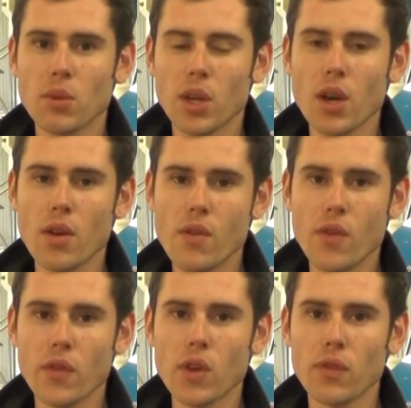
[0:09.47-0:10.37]
going to go over a
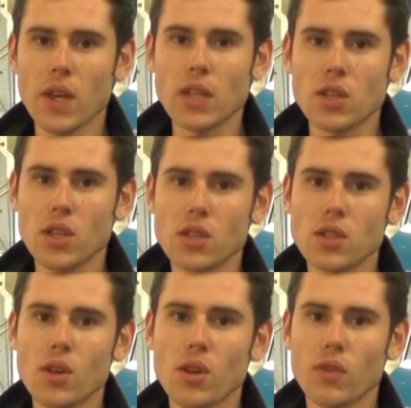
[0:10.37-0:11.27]
few
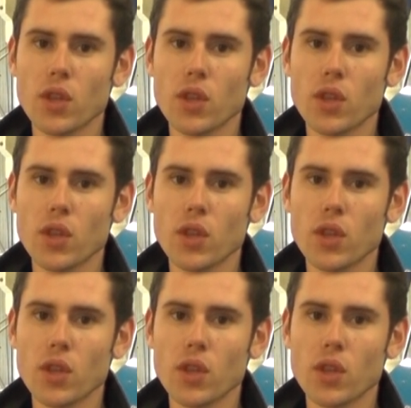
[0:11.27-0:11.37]
features of